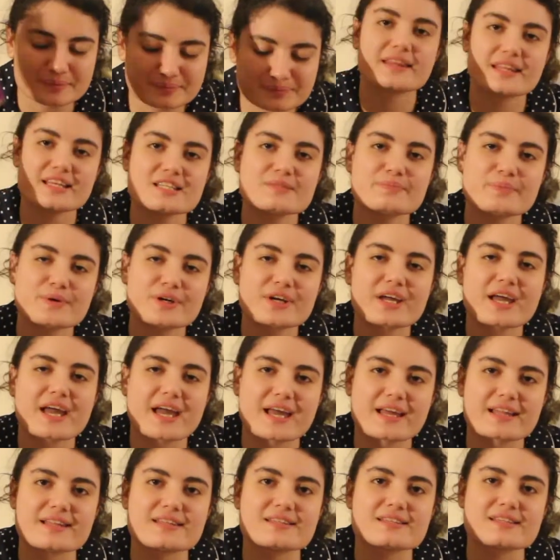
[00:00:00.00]
This book
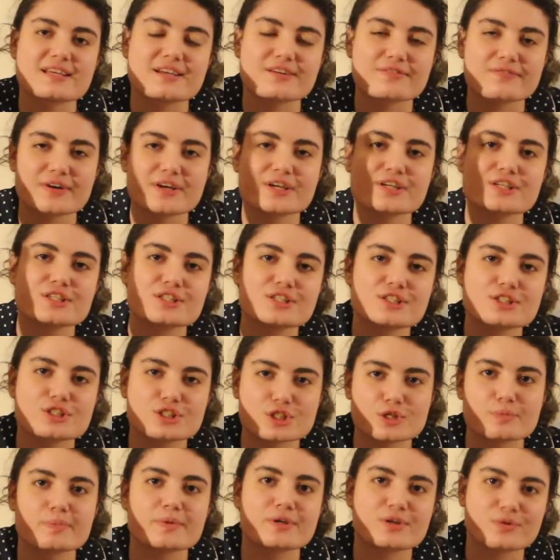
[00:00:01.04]
ends in a very
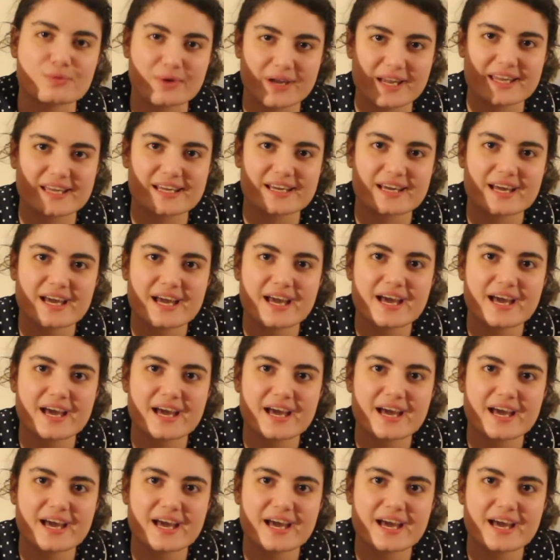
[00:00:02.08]
stupid way.